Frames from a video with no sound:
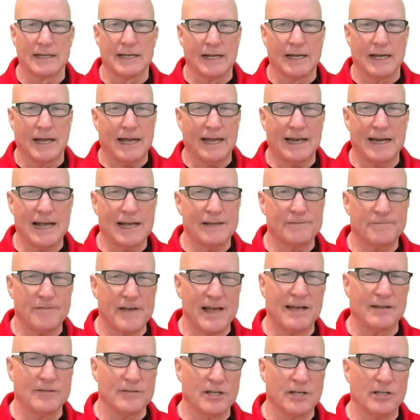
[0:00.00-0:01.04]
And I
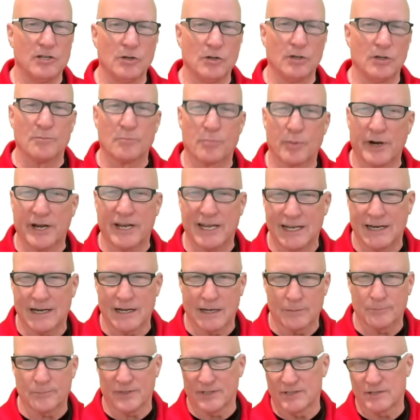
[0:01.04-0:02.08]
found that you can break it
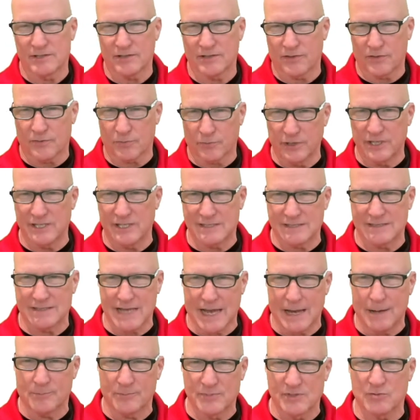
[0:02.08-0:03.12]
up into three
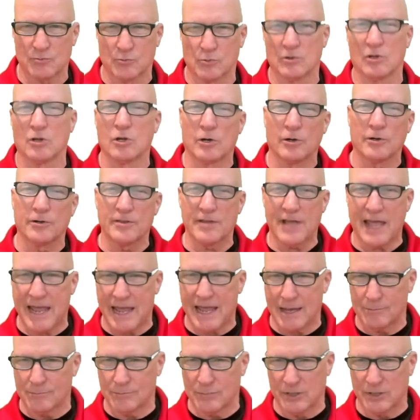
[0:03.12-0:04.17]
steps. Learn the
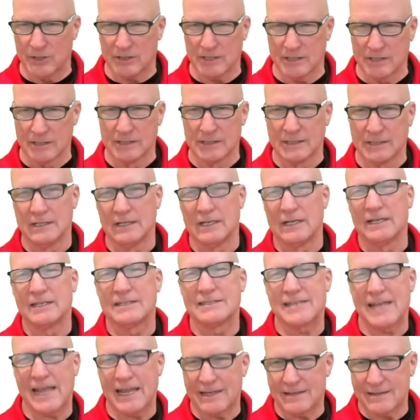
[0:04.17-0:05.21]
handbook,
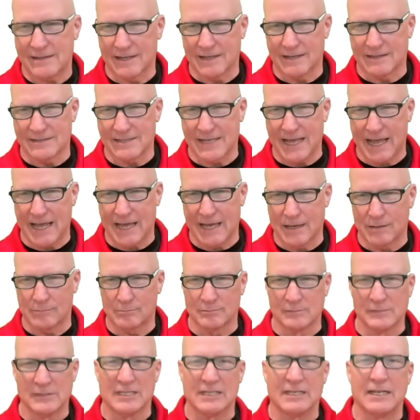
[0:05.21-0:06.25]
take the
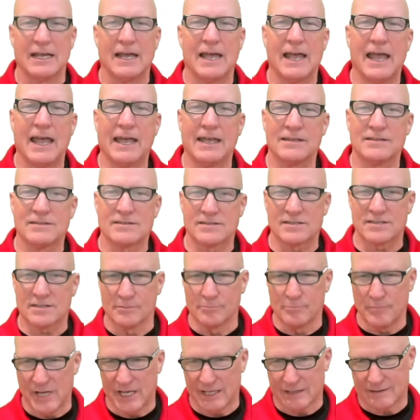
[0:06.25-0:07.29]
exam, and
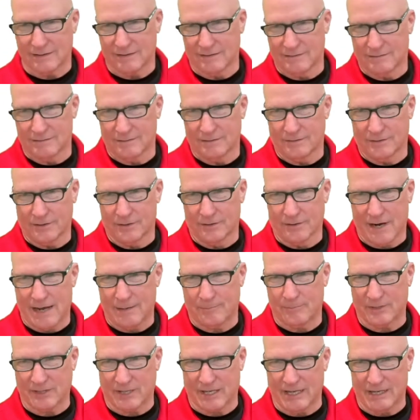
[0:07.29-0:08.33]
submit your
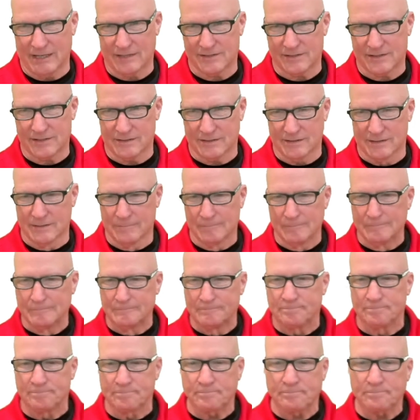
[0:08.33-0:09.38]
application.
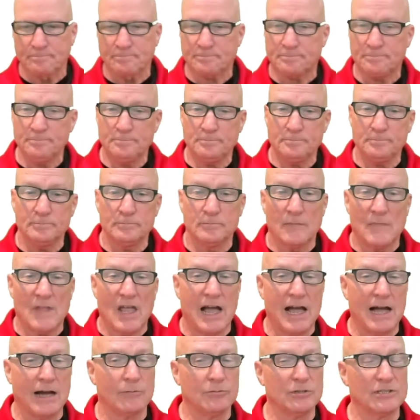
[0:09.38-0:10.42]

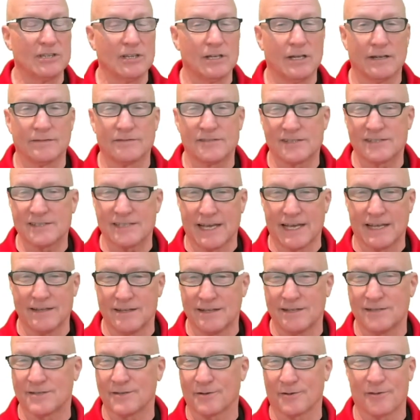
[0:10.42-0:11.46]
I would love to say
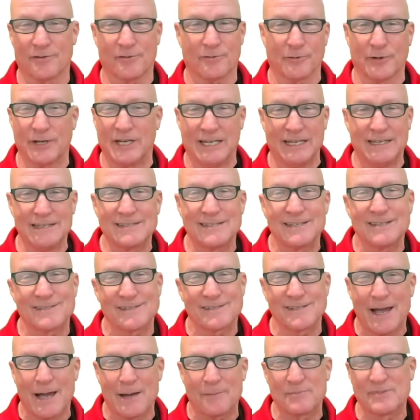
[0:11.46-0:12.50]
these are three easy
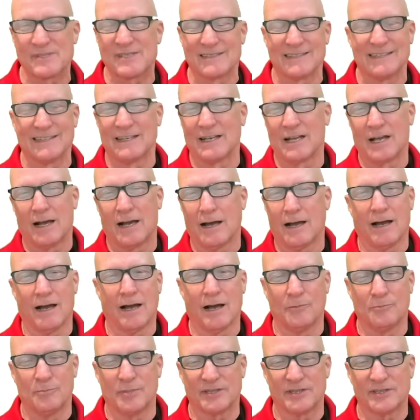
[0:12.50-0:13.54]
steps,
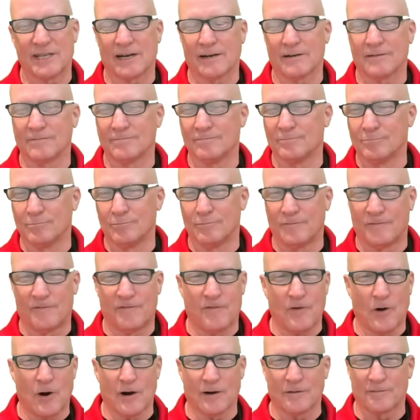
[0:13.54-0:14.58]
uh, but they're
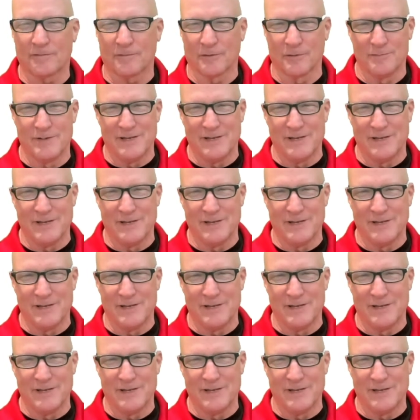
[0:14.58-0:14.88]
far from